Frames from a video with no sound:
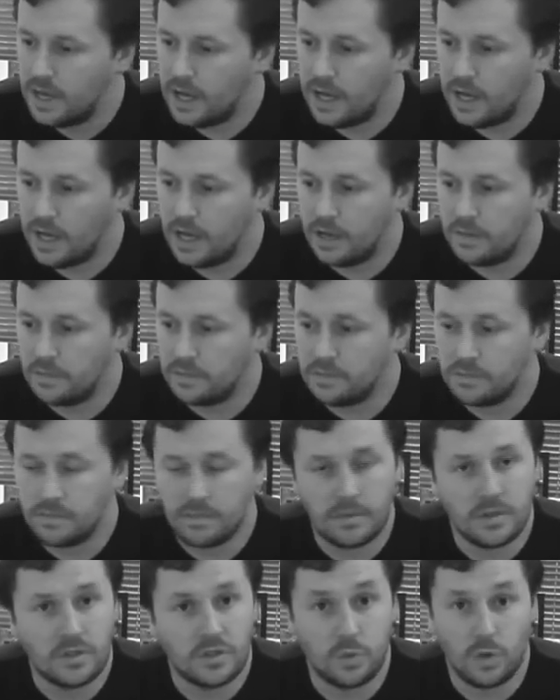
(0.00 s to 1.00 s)

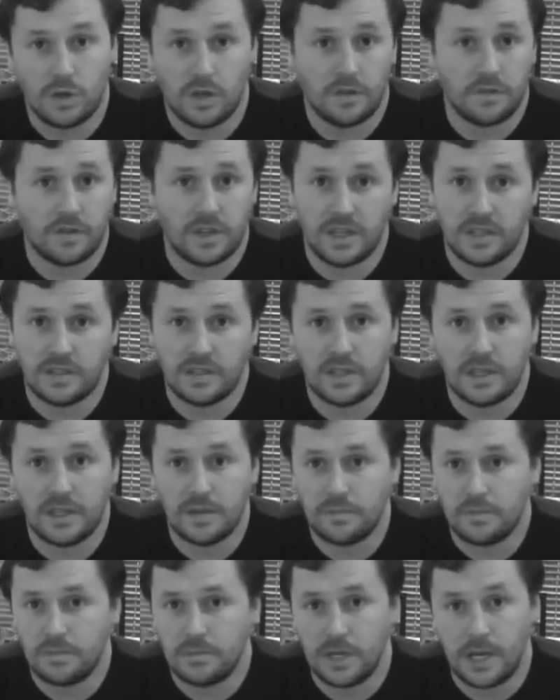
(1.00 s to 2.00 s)

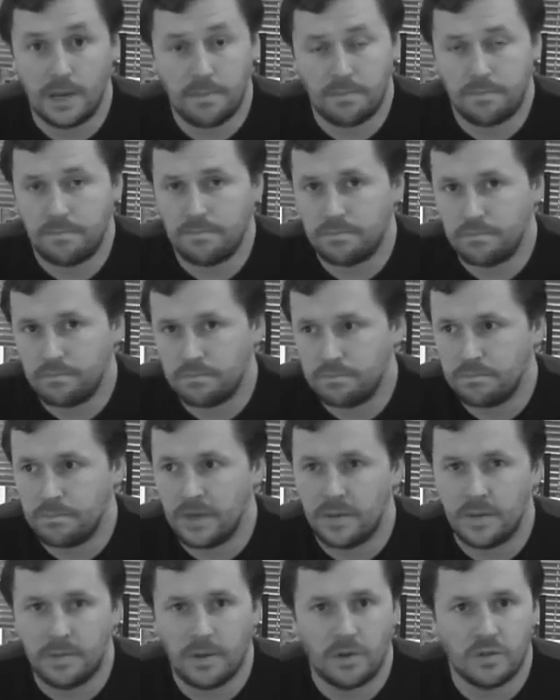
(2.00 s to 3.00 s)
SuaveKitty, yeah,
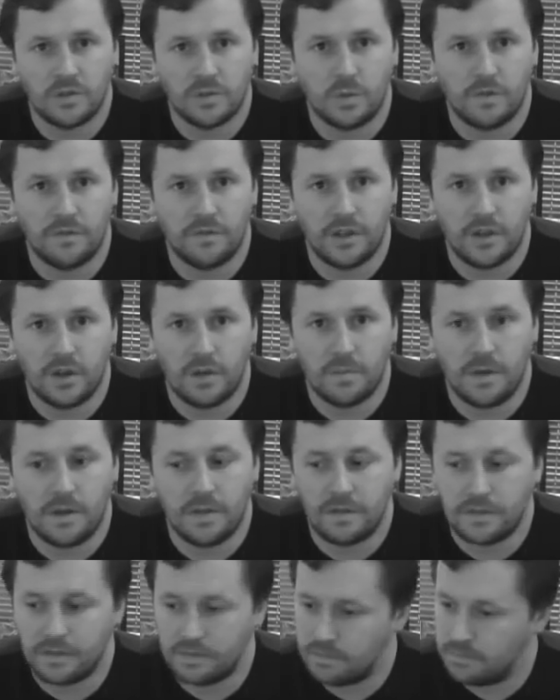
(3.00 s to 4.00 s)
maybe posted 1 video a
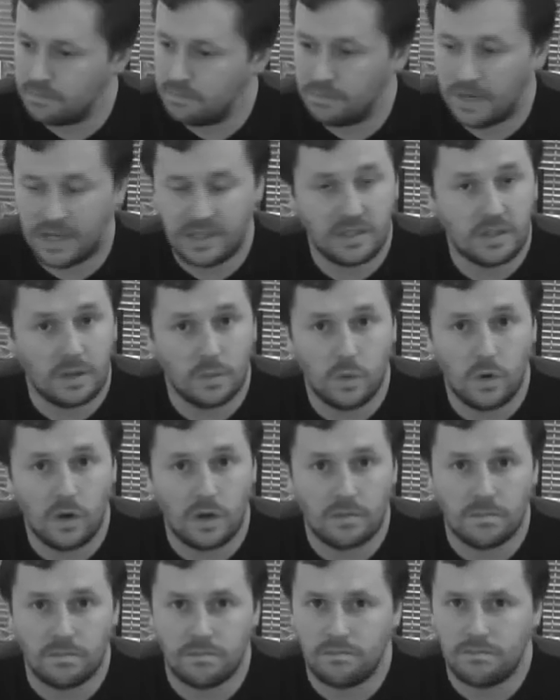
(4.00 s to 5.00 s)
month.
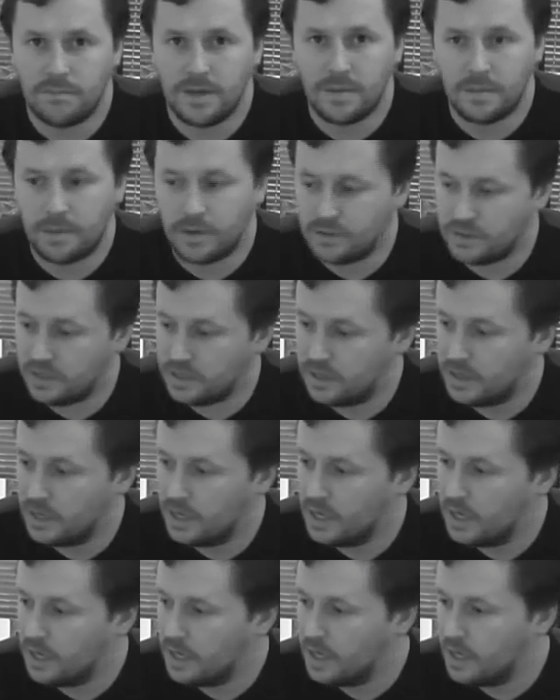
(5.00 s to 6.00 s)
MattyDub1 maybe posted
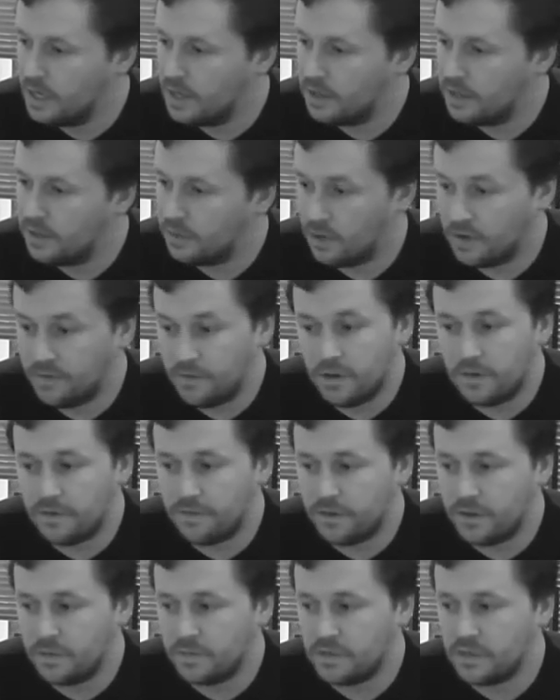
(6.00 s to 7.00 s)
3 or
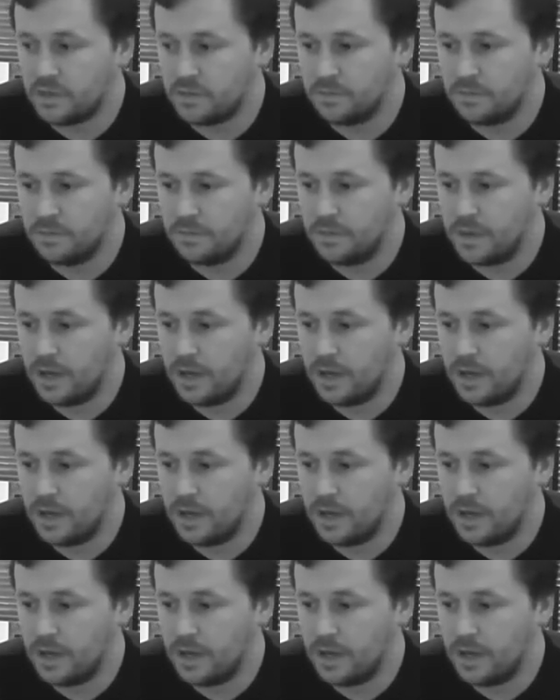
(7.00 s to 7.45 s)
4 films this